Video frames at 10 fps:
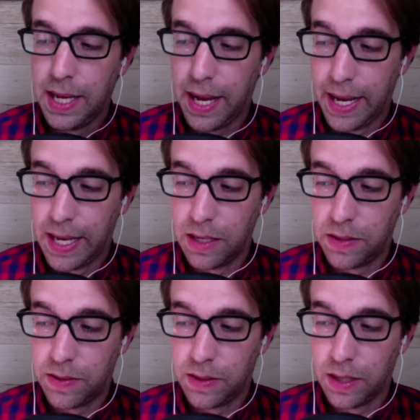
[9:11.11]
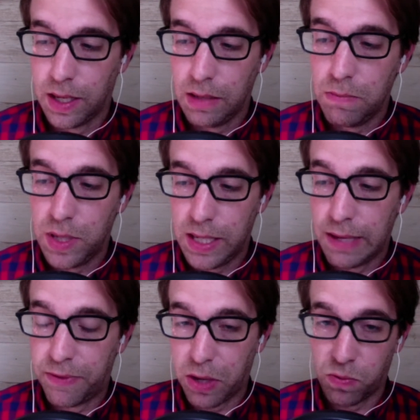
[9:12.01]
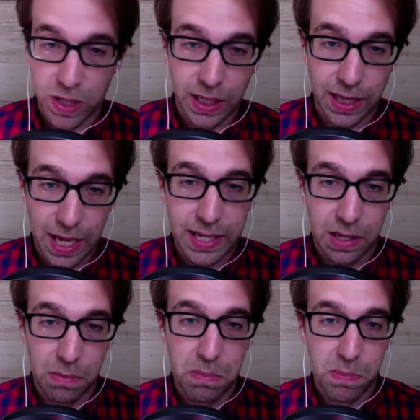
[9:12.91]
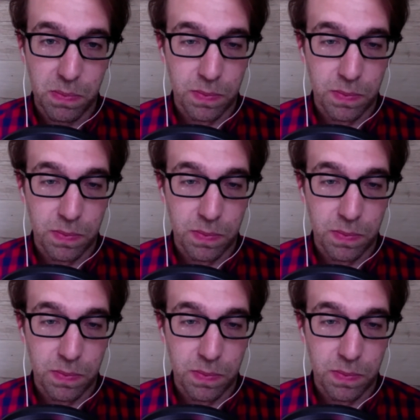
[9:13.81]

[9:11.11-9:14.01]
and if they really like them,